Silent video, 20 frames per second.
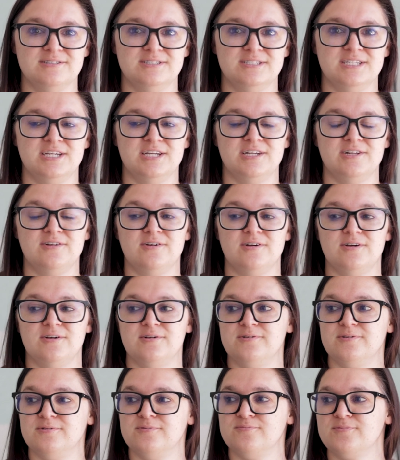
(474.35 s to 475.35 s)
did
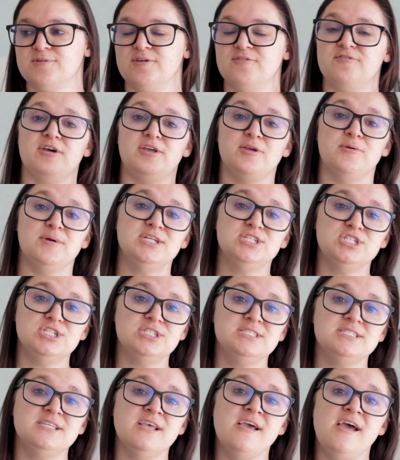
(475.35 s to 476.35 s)

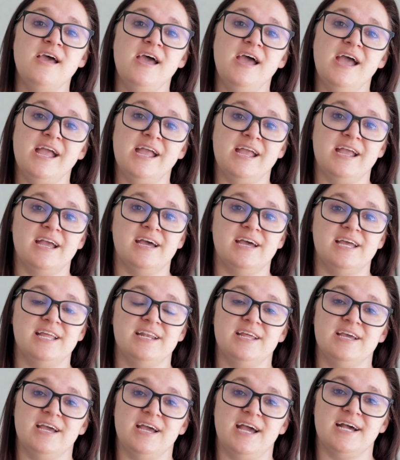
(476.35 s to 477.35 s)
evaluations
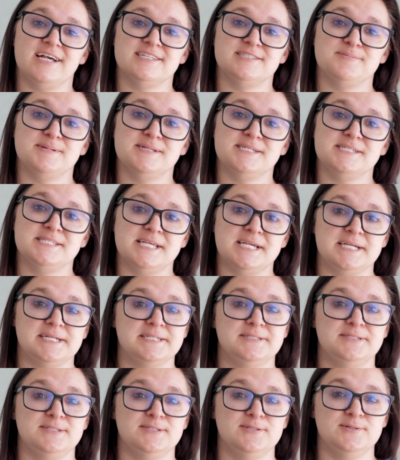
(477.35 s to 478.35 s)
and has been
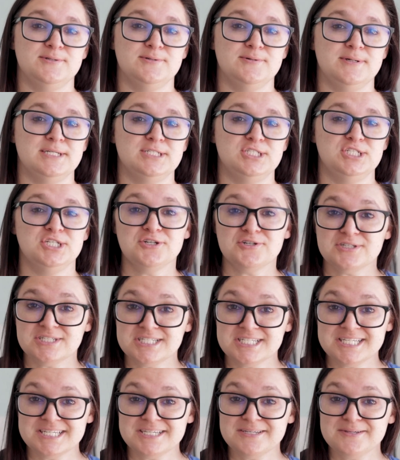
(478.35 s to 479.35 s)
assigned to a cheer
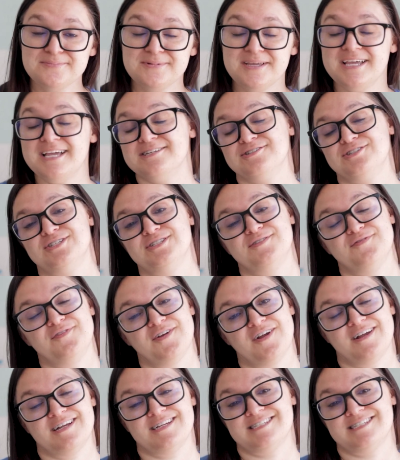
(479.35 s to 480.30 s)
team, and she's very